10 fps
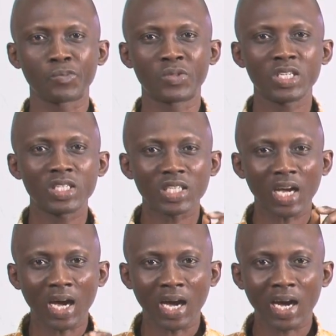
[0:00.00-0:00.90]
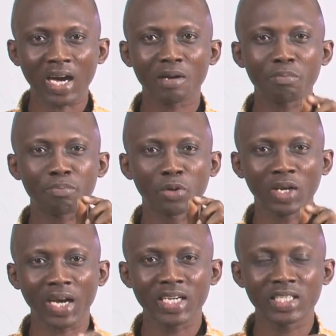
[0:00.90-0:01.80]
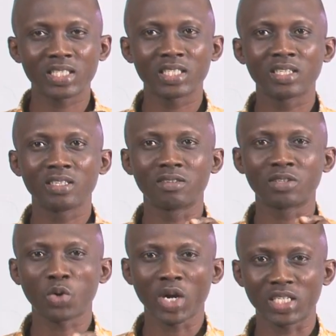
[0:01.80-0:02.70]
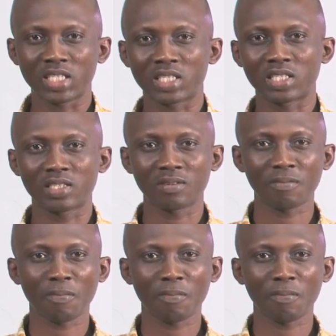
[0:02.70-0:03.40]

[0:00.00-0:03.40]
These are polite requests.